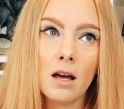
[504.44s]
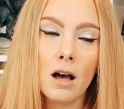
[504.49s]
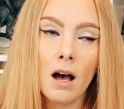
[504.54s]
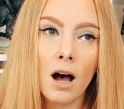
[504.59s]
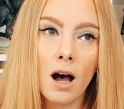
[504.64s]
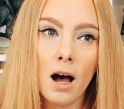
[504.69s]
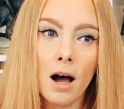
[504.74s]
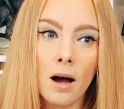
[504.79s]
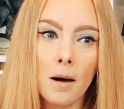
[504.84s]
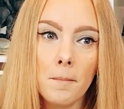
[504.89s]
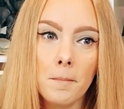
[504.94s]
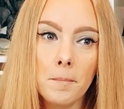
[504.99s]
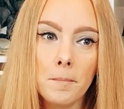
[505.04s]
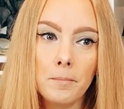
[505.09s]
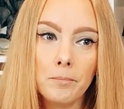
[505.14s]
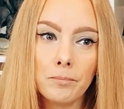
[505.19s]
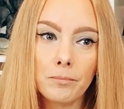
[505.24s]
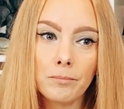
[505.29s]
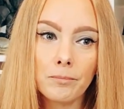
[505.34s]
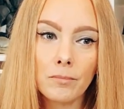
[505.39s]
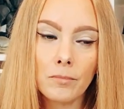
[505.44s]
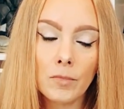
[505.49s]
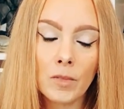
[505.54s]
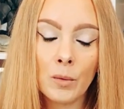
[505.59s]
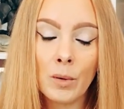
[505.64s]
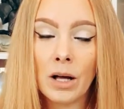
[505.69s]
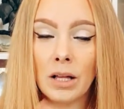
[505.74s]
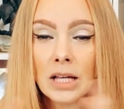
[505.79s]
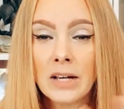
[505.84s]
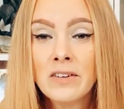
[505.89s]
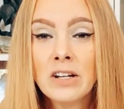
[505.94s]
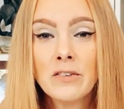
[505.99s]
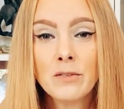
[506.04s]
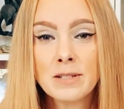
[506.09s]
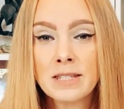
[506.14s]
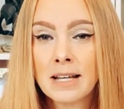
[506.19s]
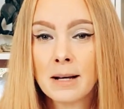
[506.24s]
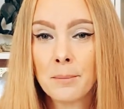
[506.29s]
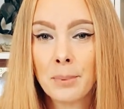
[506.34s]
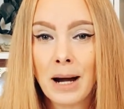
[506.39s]
um, well, even if it
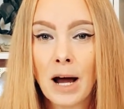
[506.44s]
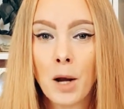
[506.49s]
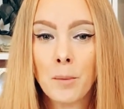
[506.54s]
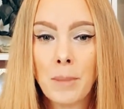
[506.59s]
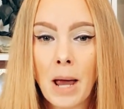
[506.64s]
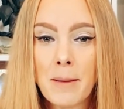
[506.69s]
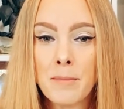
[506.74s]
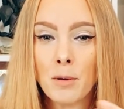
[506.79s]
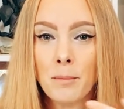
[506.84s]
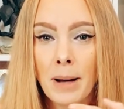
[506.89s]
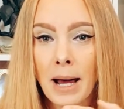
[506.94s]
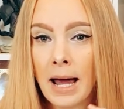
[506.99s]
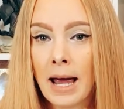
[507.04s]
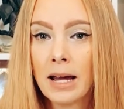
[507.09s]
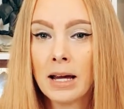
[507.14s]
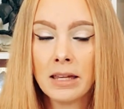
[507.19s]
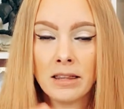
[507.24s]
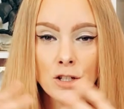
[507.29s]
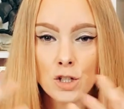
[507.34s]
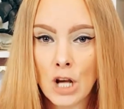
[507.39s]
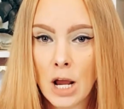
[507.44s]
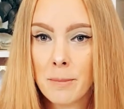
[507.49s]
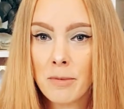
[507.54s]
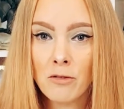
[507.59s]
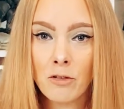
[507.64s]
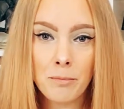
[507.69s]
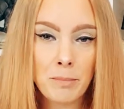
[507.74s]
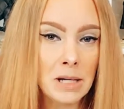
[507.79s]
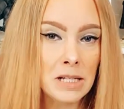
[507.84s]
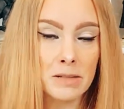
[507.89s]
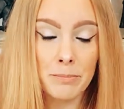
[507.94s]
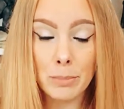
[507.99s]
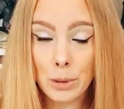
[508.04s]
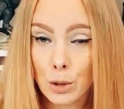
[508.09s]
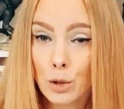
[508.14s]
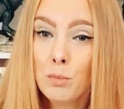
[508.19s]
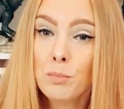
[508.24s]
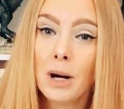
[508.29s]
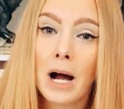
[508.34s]
was like a brown paper bag in the shape of a piece of poop,